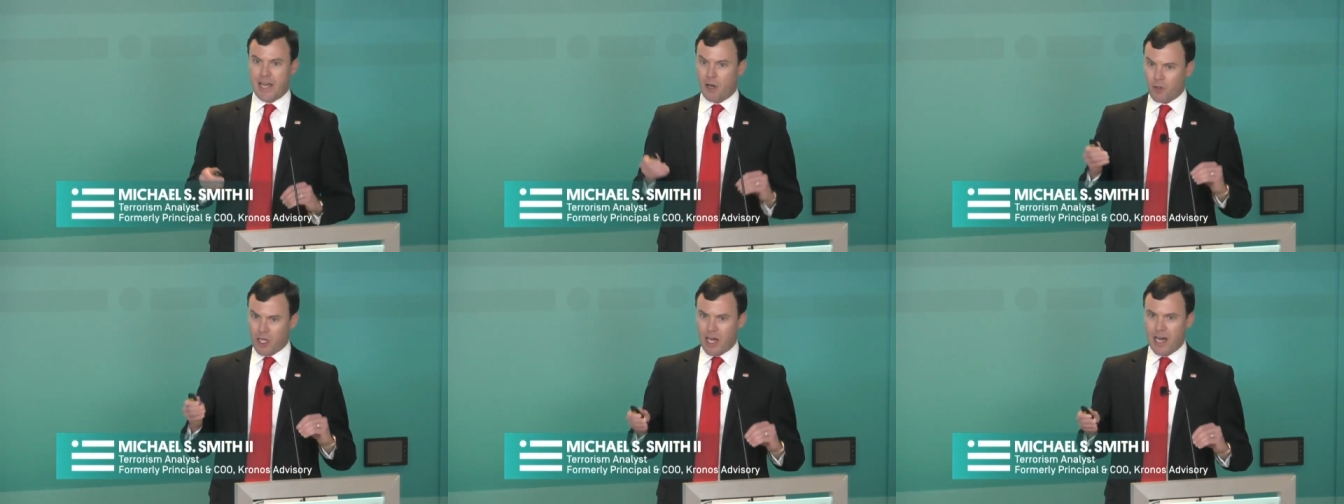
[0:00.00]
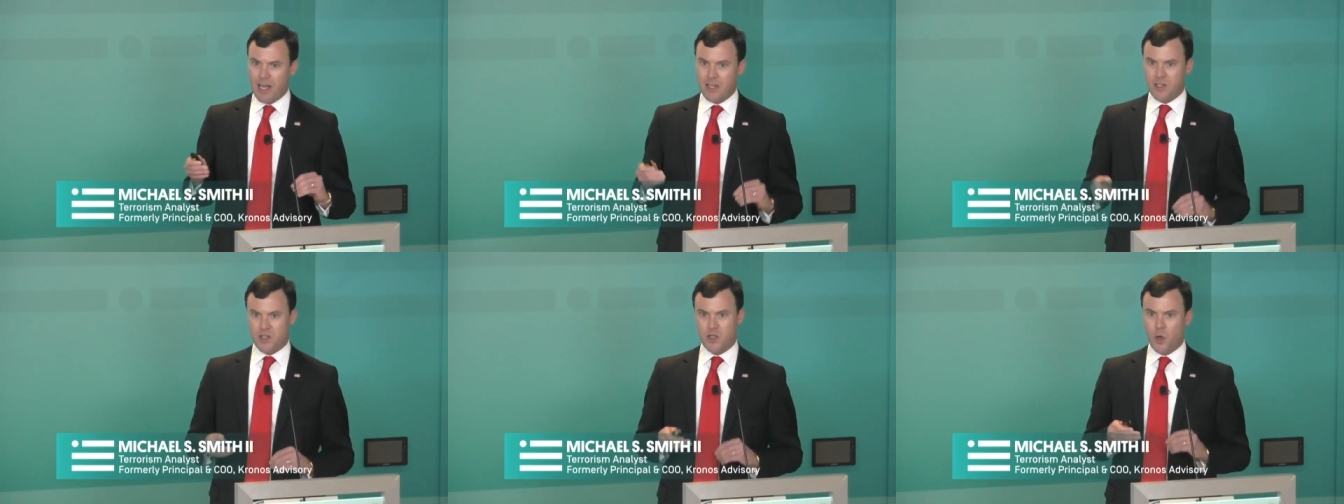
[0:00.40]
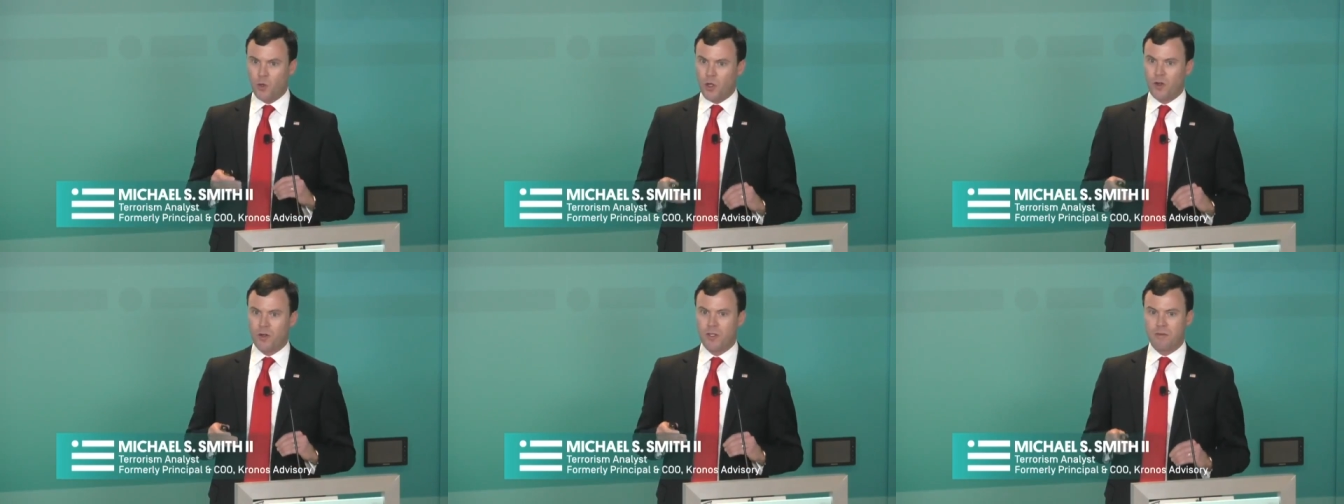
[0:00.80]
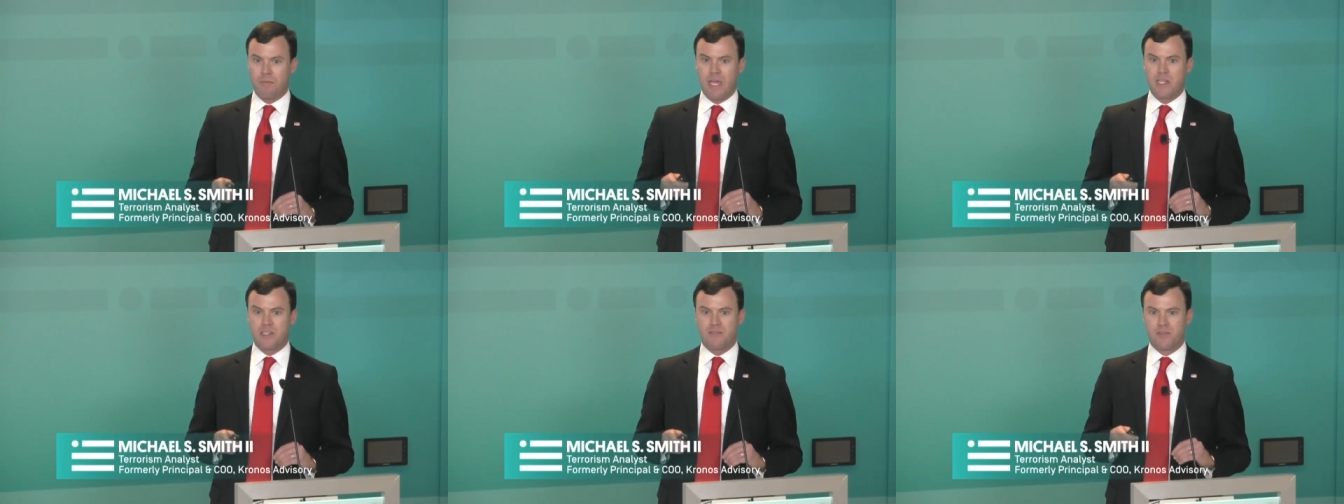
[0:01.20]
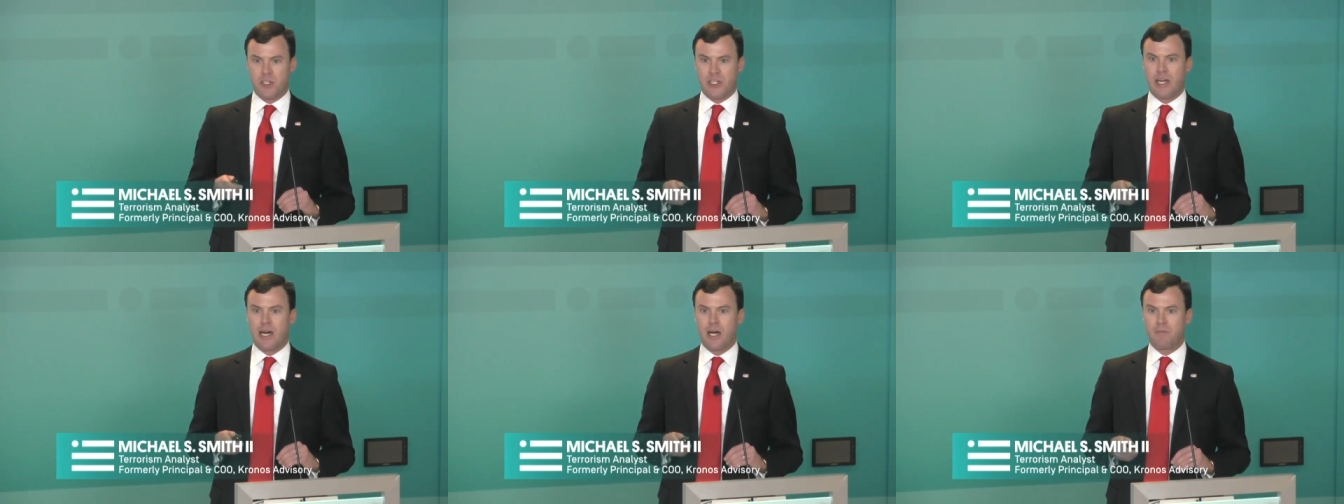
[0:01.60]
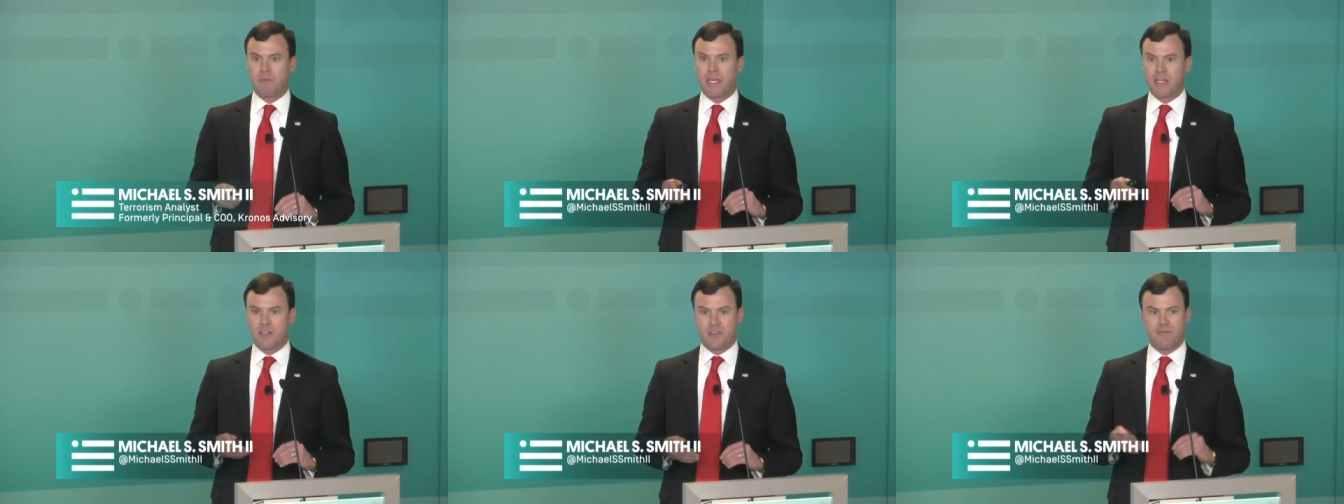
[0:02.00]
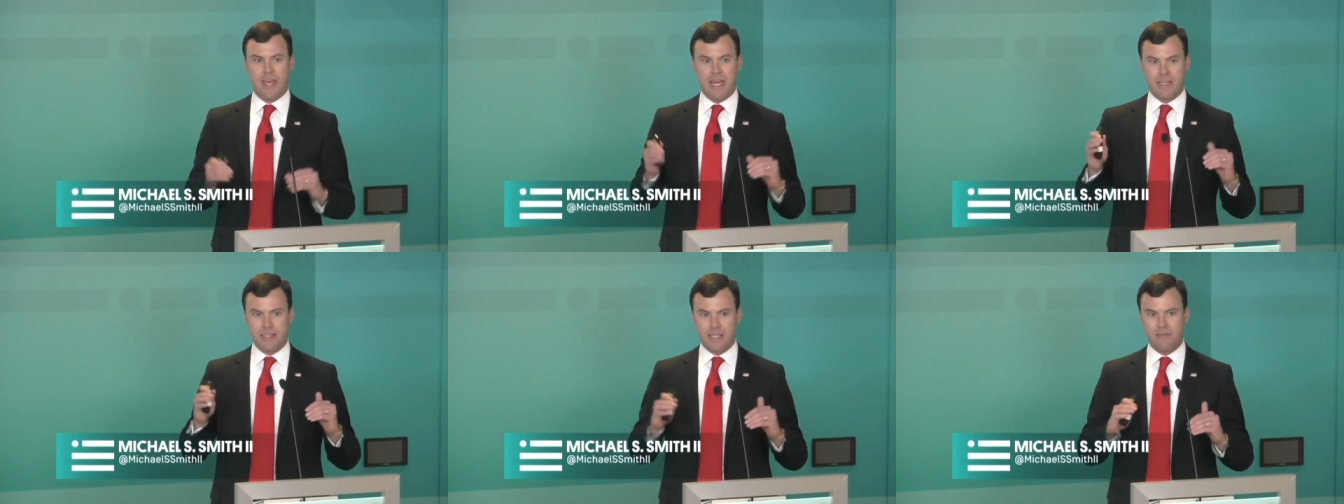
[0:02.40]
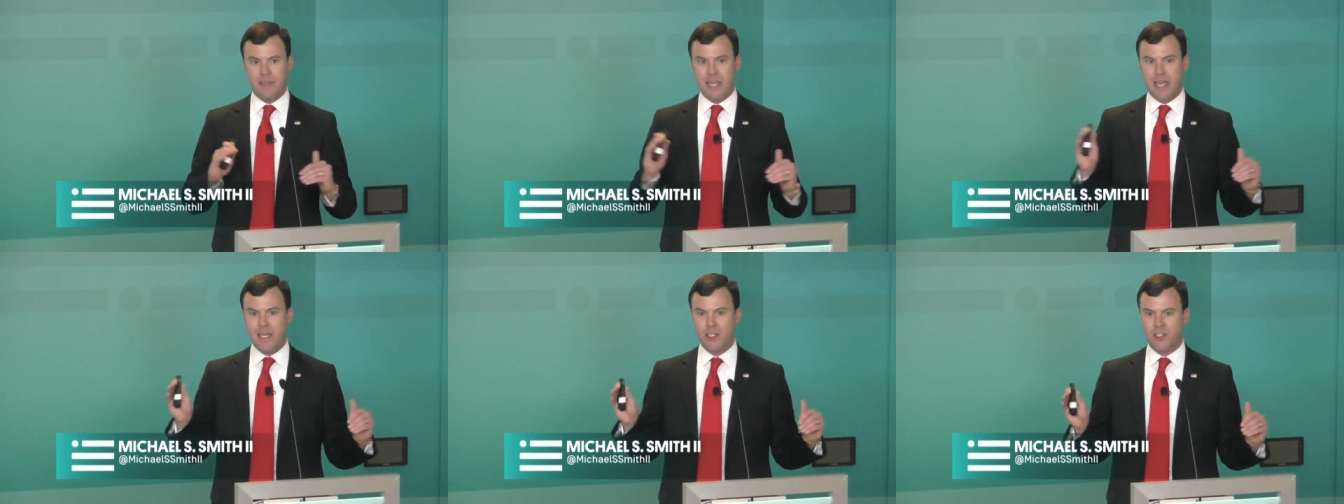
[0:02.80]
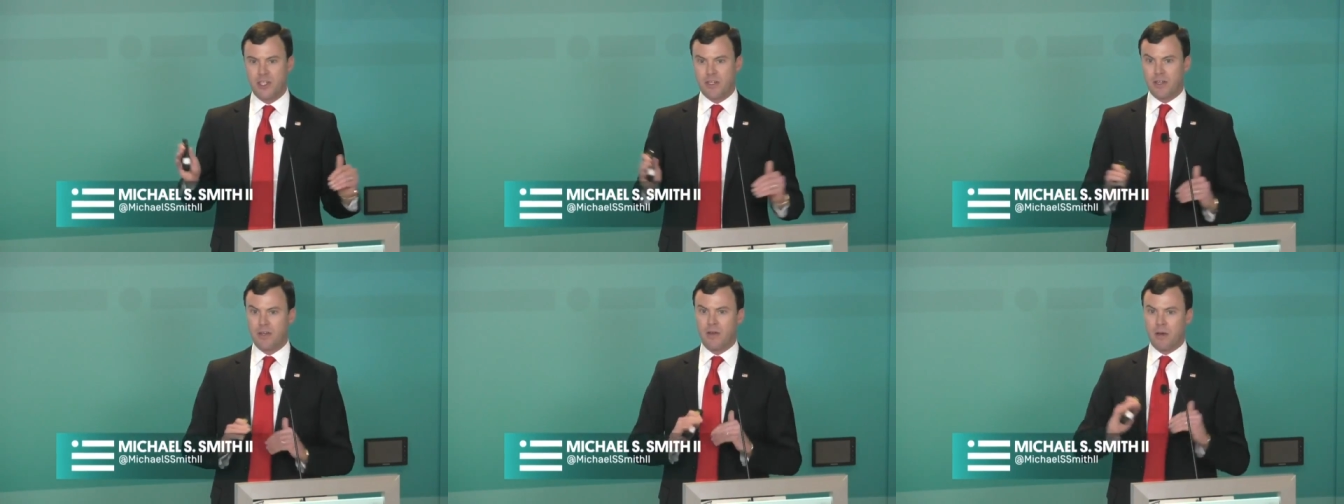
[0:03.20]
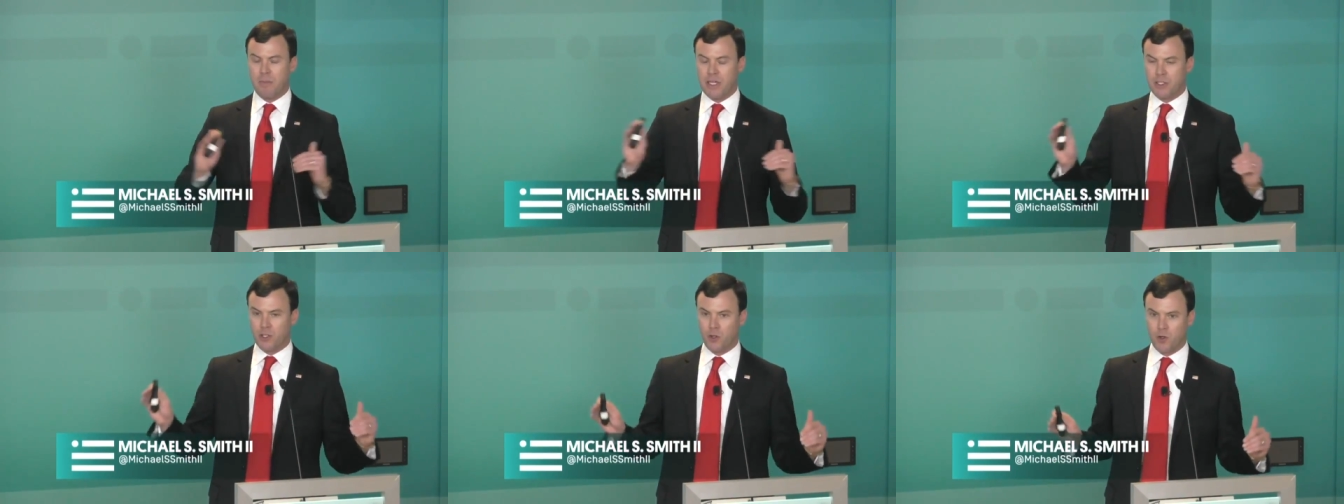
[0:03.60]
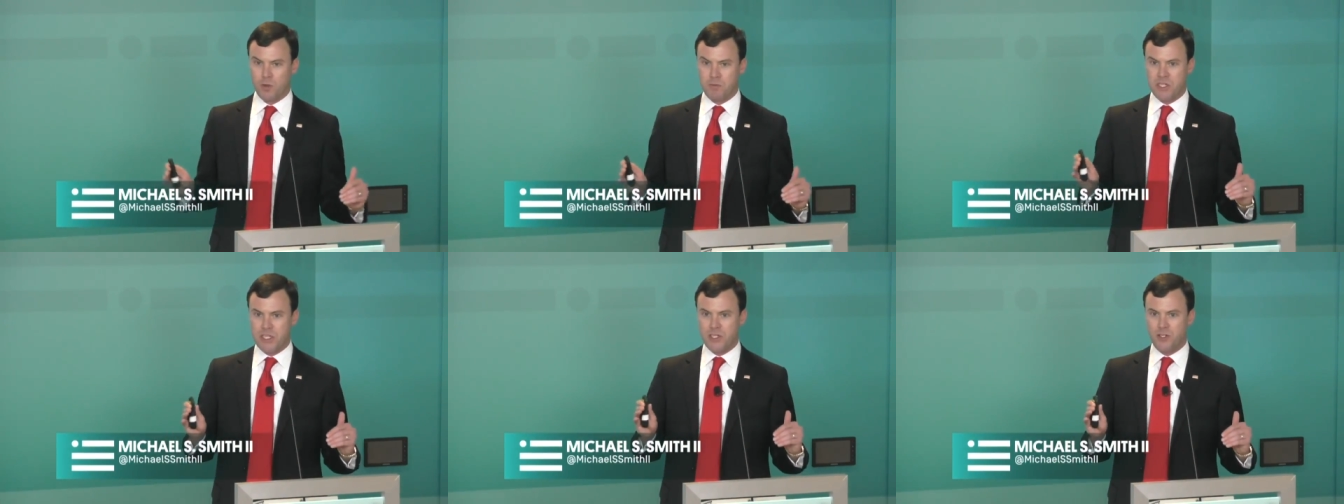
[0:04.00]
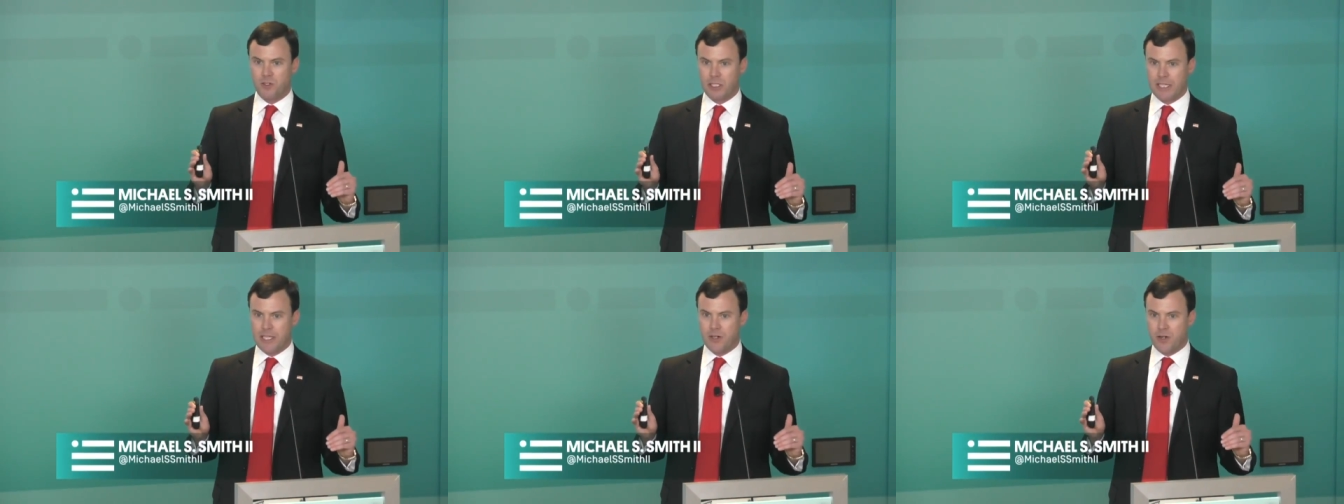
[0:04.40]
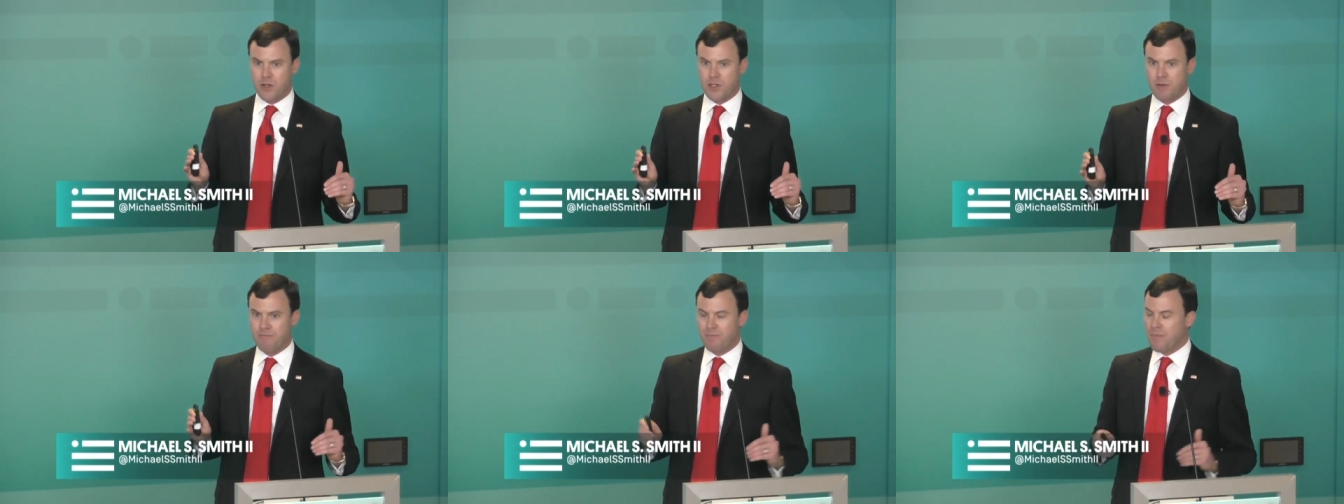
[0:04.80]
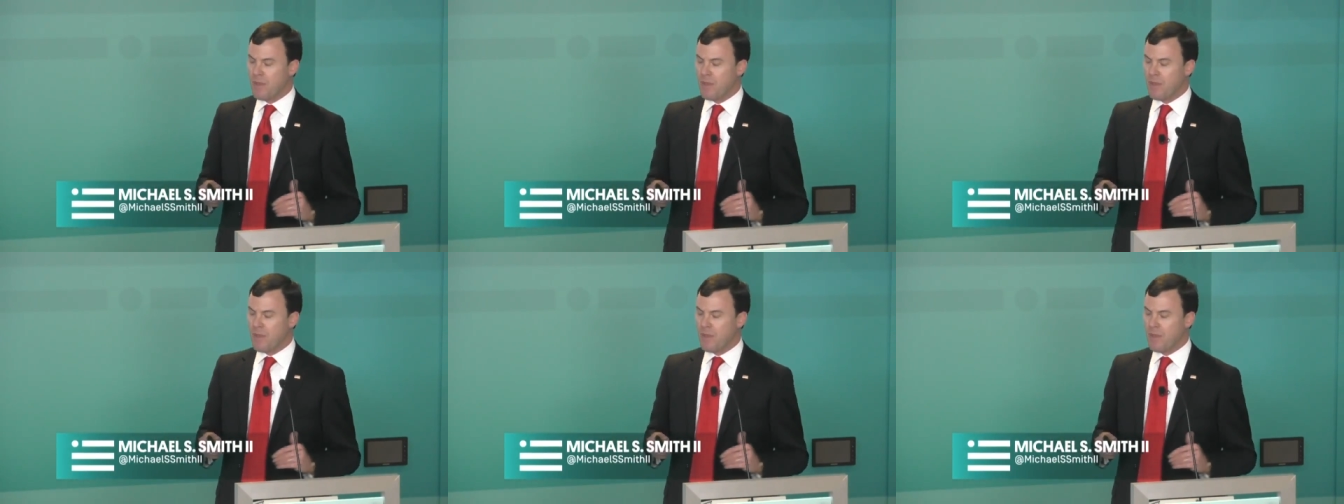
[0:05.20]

Al Qaeda is no longer the base of jihad because of that deviation among the group's senior leaders.